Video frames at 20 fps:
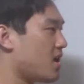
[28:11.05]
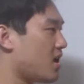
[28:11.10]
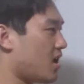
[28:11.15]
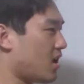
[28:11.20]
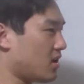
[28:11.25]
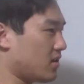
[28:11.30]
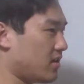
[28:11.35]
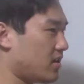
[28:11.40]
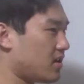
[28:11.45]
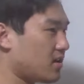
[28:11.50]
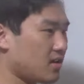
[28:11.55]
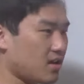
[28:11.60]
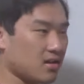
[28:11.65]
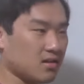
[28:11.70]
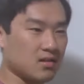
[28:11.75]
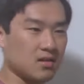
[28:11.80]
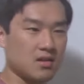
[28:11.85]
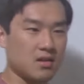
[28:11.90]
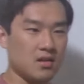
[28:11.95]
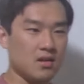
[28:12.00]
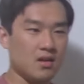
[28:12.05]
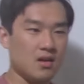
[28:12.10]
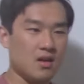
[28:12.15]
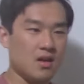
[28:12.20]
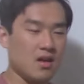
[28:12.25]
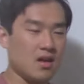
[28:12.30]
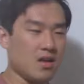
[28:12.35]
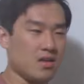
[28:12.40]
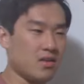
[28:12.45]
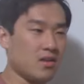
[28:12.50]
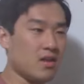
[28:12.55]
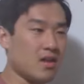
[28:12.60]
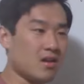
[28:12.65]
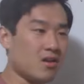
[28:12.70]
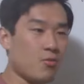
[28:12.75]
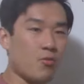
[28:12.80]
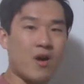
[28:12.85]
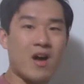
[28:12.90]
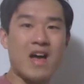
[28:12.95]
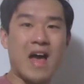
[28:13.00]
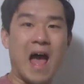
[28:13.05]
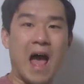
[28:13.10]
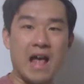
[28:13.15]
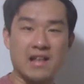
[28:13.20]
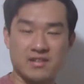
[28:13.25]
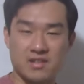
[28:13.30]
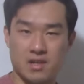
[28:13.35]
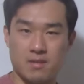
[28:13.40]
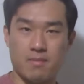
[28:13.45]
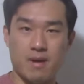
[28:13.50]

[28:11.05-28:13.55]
And then when I ask